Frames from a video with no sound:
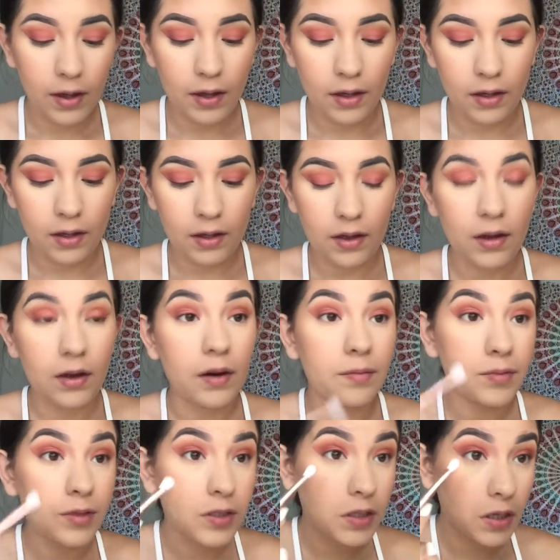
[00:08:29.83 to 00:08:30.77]
And
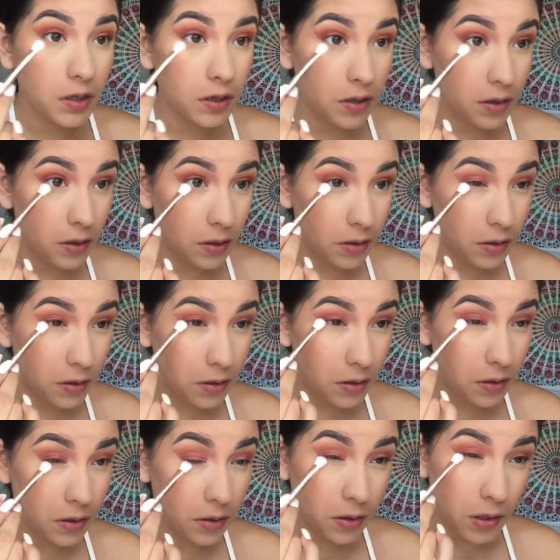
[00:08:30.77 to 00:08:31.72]
I'm just going to
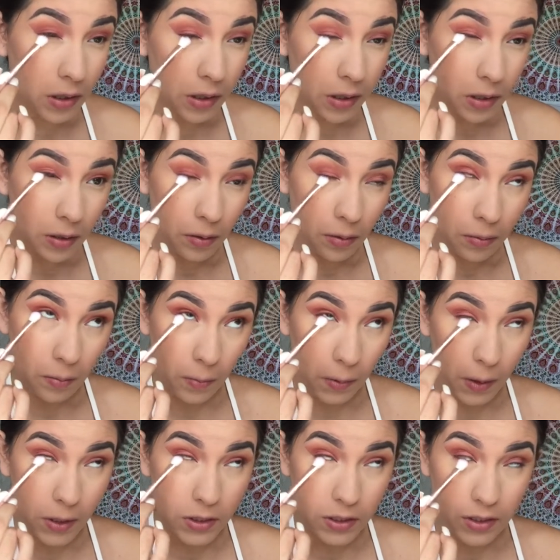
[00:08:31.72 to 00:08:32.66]

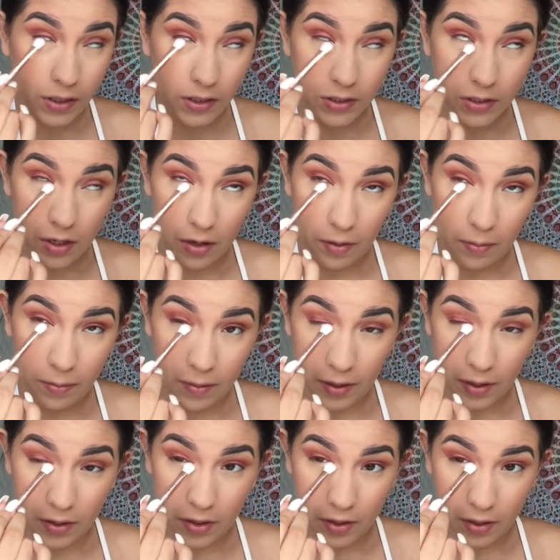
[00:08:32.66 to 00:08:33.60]
make sure it's all
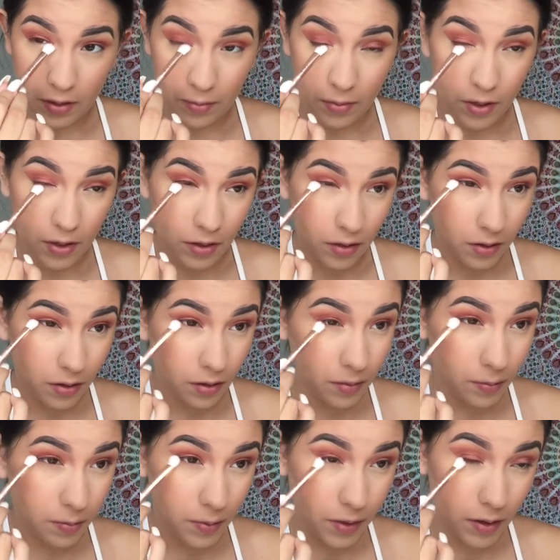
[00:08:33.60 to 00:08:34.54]
blended. I'm going
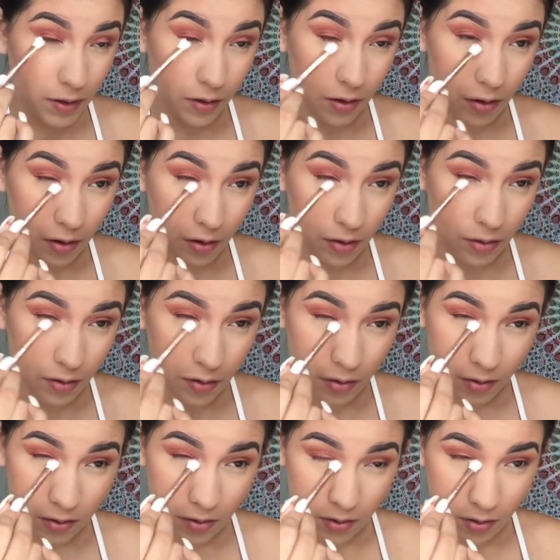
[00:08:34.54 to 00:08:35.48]
to put it all
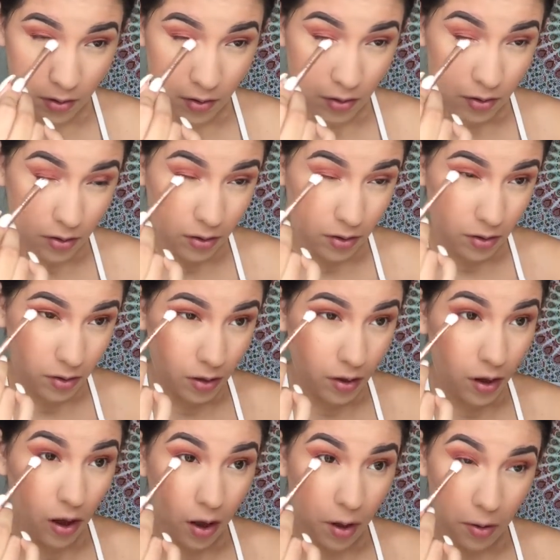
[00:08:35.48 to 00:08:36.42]

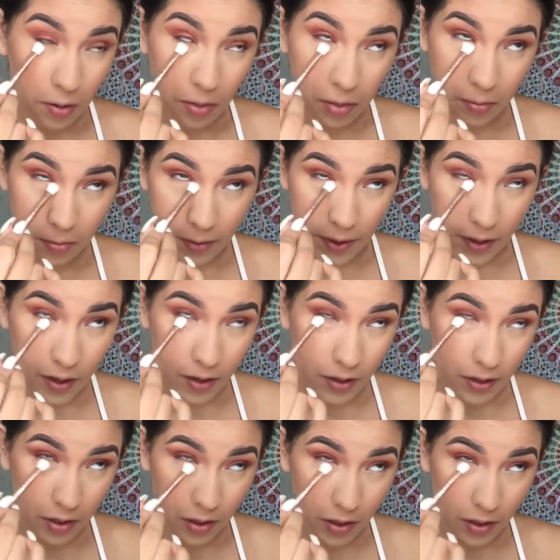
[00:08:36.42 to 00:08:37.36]
the way
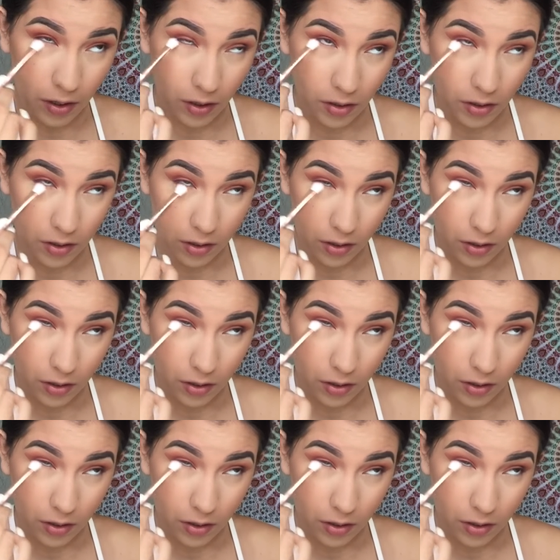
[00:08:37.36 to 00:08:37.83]
underneath.